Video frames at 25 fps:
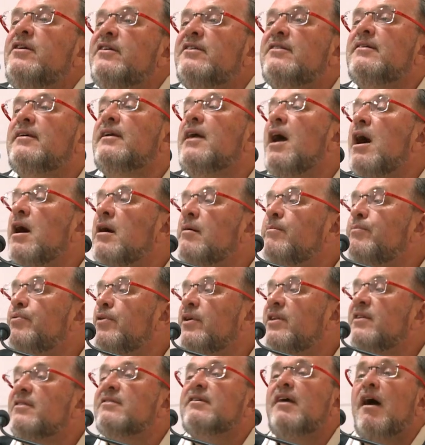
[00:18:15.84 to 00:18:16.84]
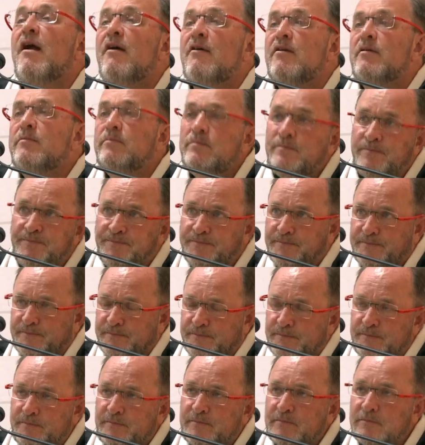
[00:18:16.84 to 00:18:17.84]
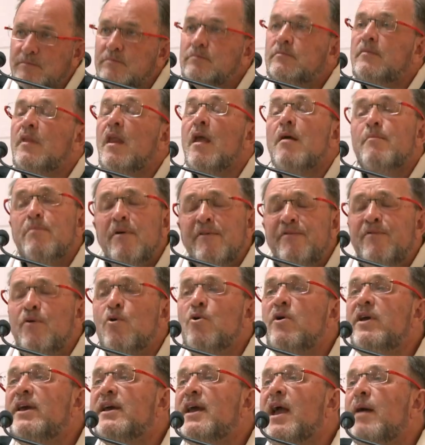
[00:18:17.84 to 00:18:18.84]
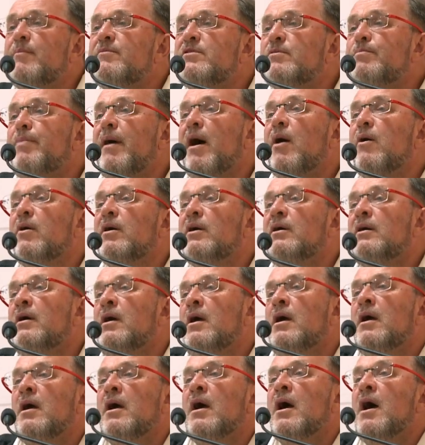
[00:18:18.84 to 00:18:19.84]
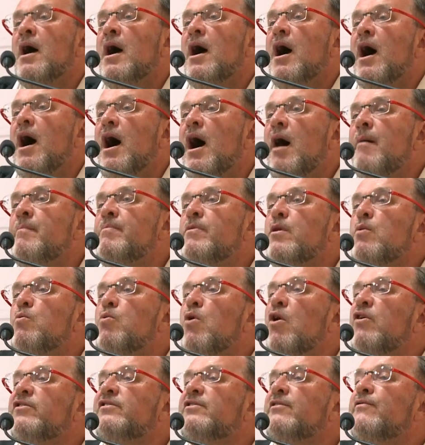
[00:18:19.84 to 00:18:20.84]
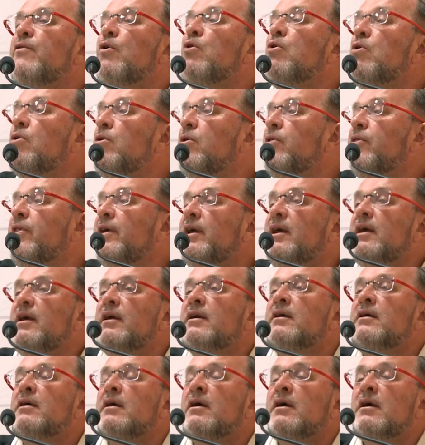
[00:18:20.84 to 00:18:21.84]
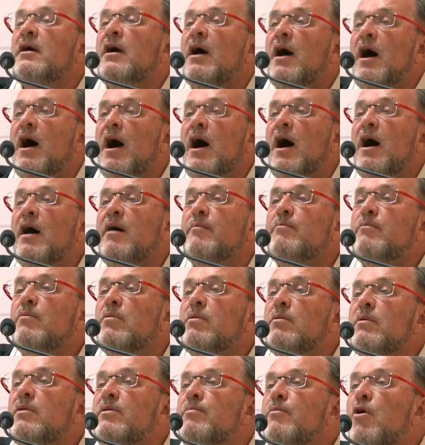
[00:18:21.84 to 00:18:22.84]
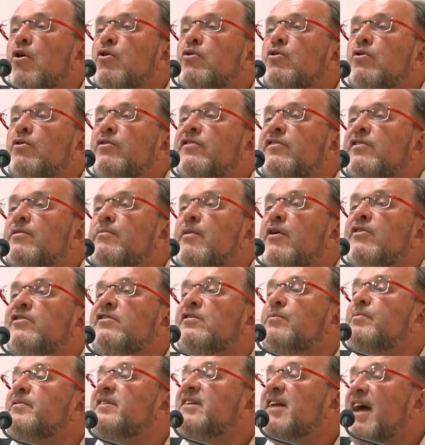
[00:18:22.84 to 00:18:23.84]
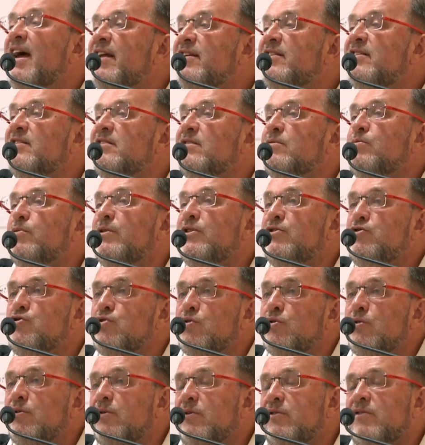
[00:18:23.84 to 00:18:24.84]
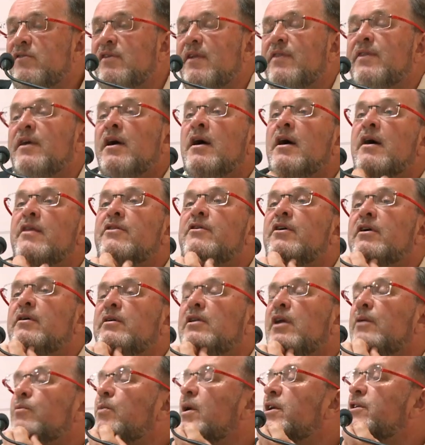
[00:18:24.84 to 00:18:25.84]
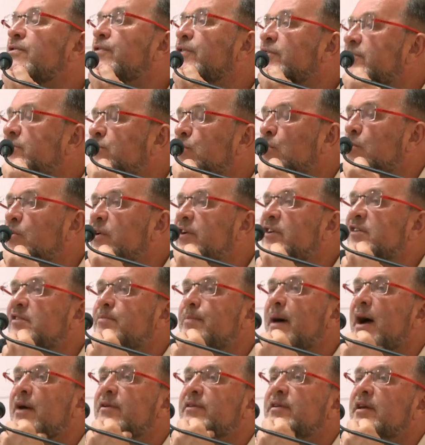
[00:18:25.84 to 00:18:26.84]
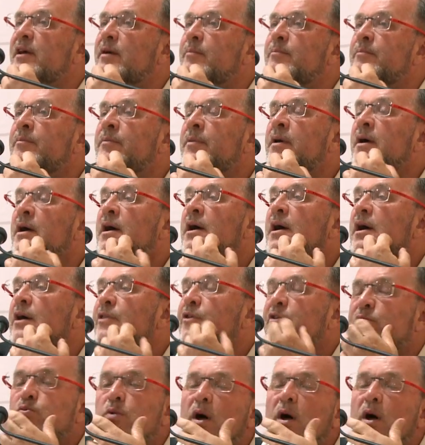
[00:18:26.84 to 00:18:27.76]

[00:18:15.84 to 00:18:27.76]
as the young Prince Karim, before he came to power, was of all the Mughals the most obsessed with jewels. And there are wonderful stories about him. There's